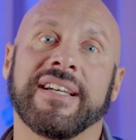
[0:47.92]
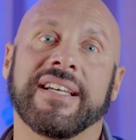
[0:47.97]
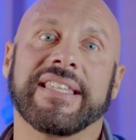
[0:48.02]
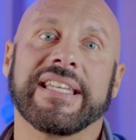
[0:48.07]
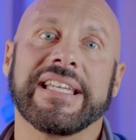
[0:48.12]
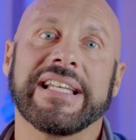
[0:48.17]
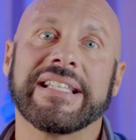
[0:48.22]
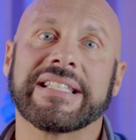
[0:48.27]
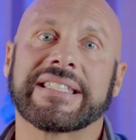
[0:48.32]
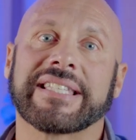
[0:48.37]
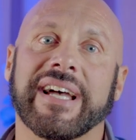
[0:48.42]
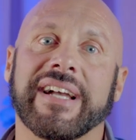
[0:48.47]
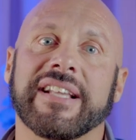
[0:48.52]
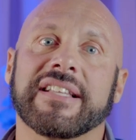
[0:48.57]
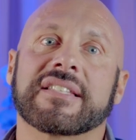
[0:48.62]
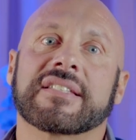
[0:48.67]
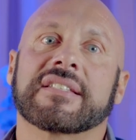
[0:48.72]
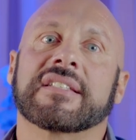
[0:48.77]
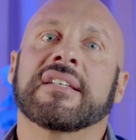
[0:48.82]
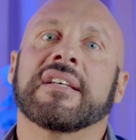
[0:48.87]
The
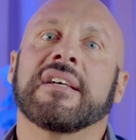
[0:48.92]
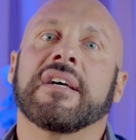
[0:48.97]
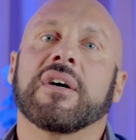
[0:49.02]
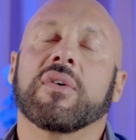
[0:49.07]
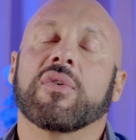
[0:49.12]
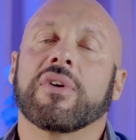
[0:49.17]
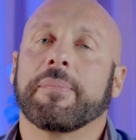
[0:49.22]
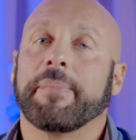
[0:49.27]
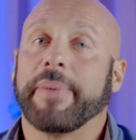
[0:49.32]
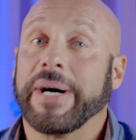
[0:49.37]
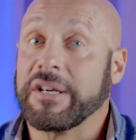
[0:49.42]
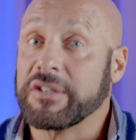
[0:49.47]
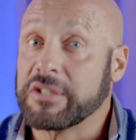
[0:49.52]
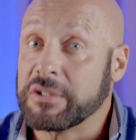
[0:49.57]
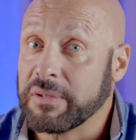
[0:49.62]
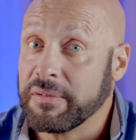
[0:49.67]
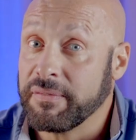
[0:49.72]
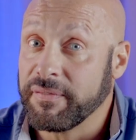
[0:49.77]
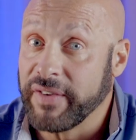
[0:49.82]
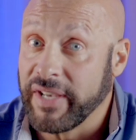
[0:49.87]
insights we're about
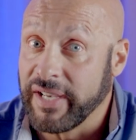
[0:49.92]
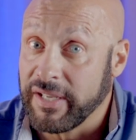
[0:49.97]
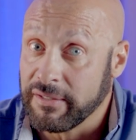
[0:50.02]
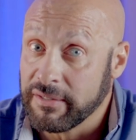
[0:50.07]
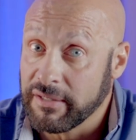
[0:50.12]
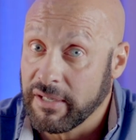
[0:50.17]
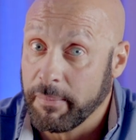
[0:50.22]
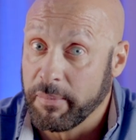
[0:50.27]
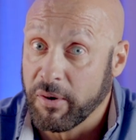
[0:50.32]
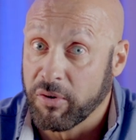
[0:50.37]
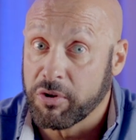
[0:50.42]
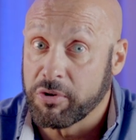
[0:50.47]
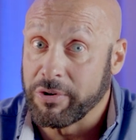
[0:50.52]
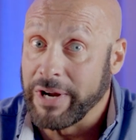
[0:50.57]
to unveil are both